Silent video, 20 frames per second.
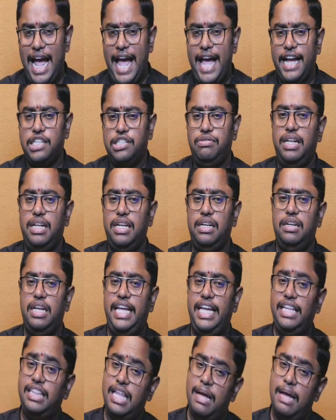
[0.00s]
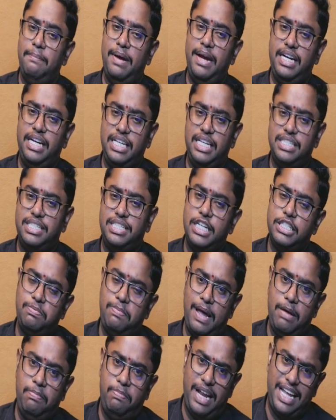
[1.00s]
actually the multi-stage
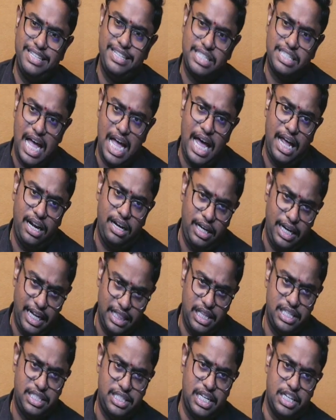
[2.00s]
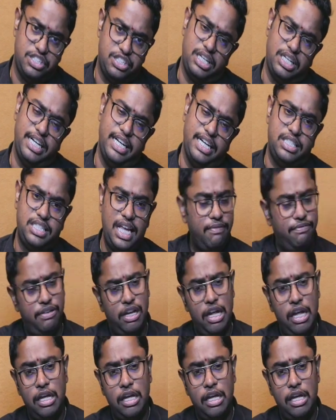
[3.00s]
pipelines are in this session itself,